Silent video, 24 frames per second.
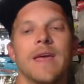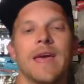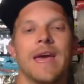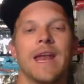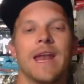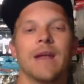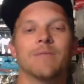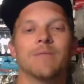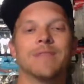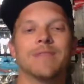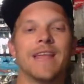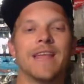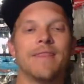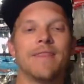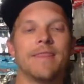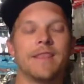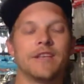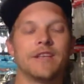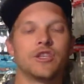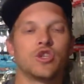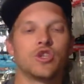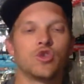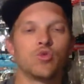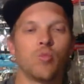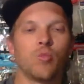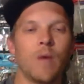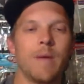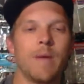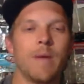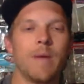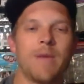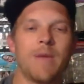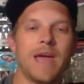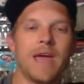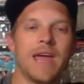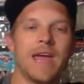and I'm letting this
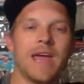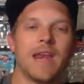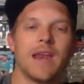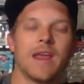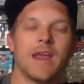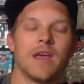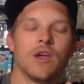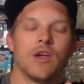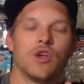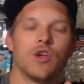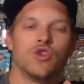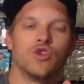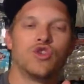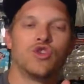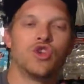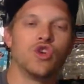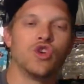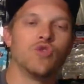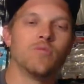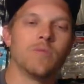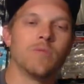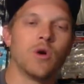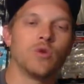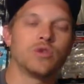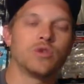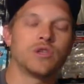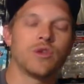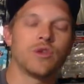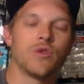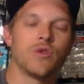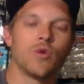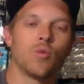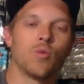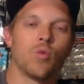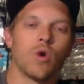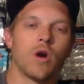swim bait do most of
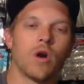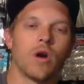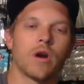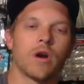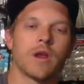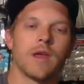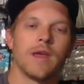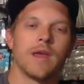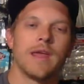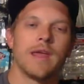the work.